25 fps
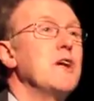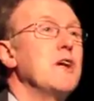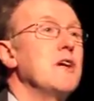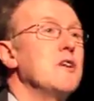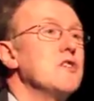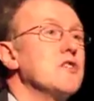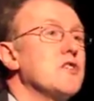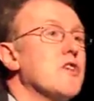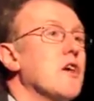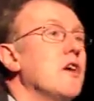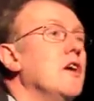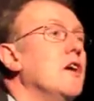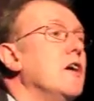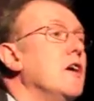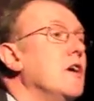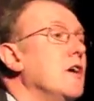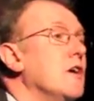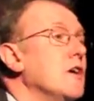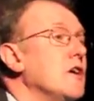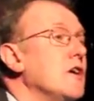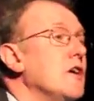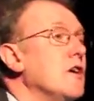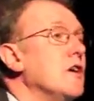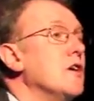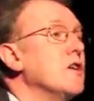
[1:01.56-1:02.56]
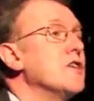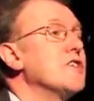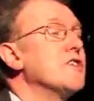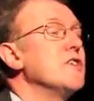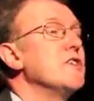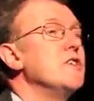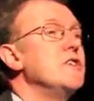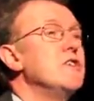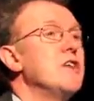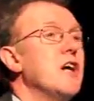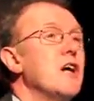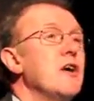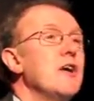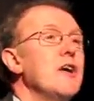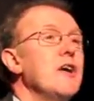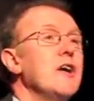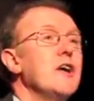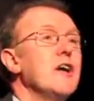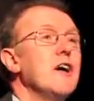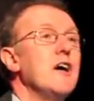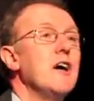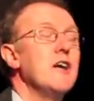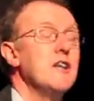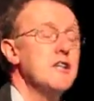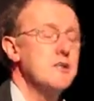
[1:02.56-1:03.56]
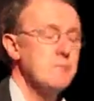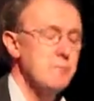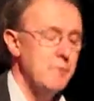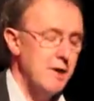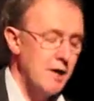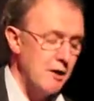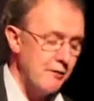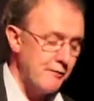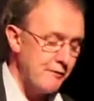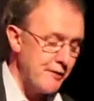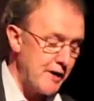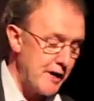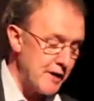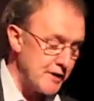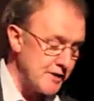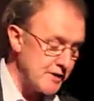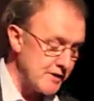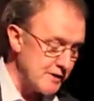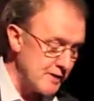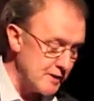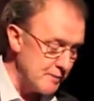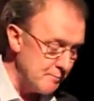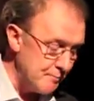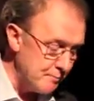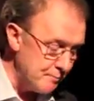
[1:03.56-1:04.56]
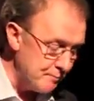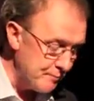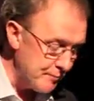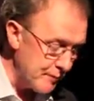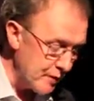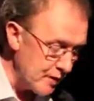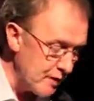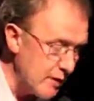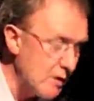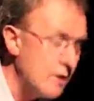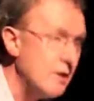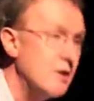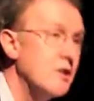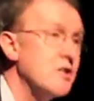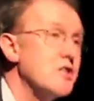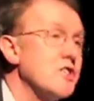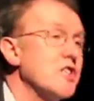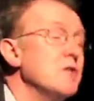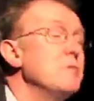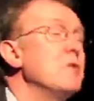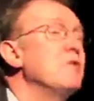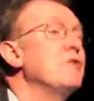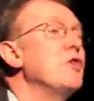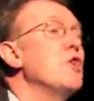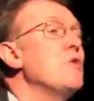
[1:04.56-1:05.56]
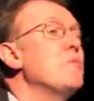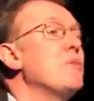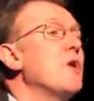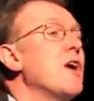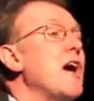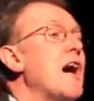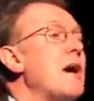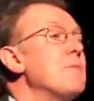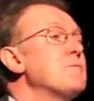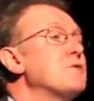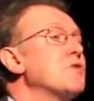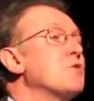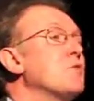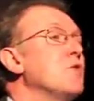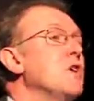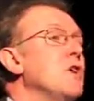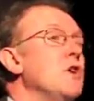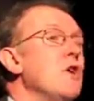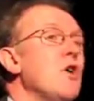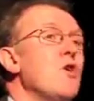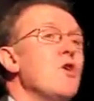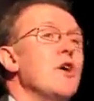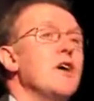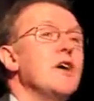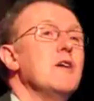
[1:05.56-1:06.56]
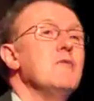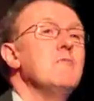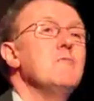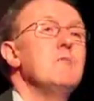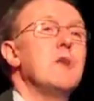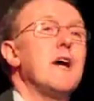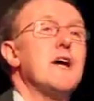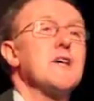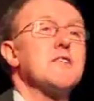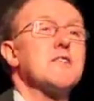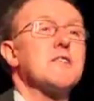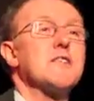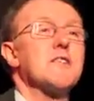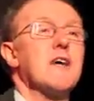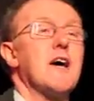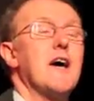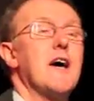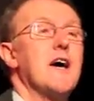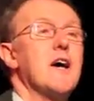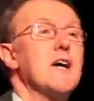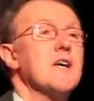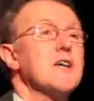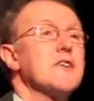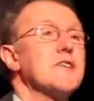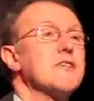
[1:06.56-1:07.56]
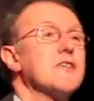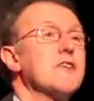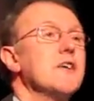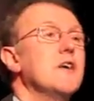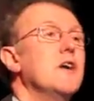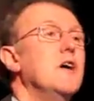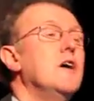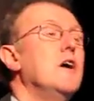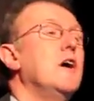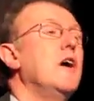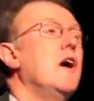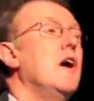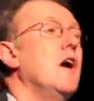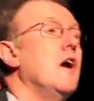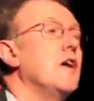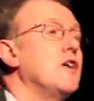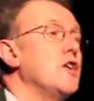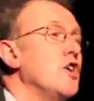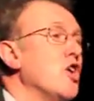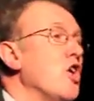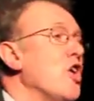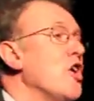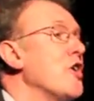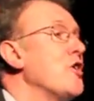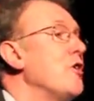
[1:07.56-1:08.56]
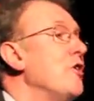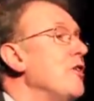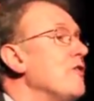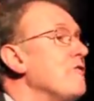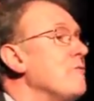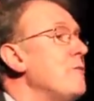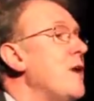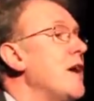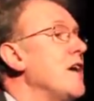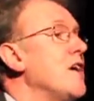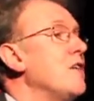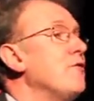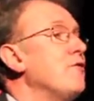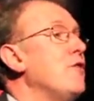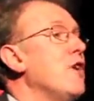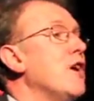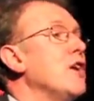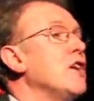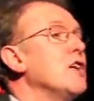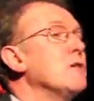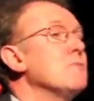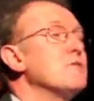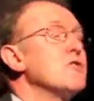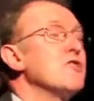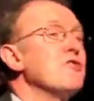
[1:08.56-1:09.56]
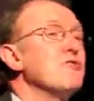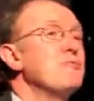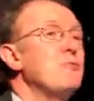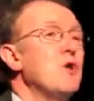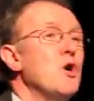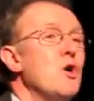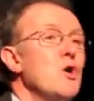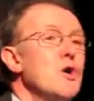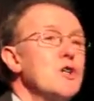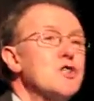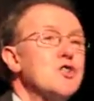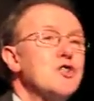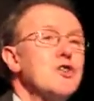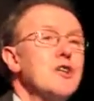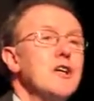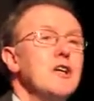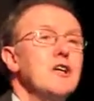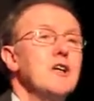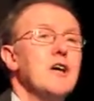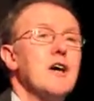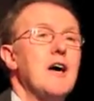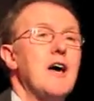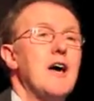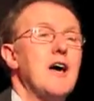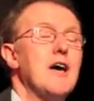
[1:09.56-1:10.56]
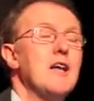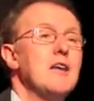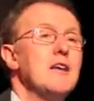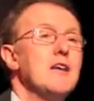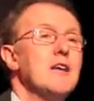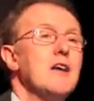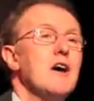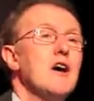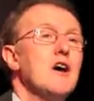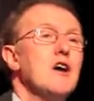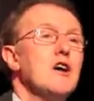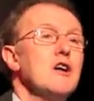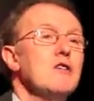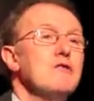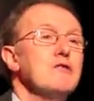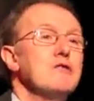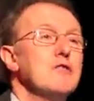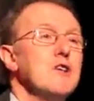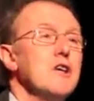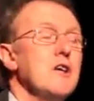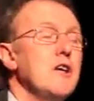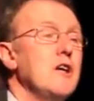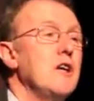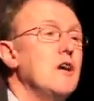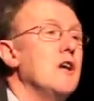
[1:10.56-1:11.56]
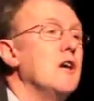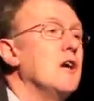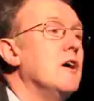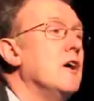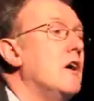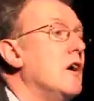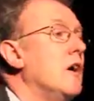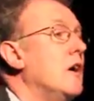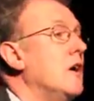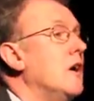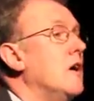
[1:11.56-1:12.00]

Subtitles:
from his years in Derry and Belfast. Some of you perhaps will know him best as the author of many volumes of poetry and of the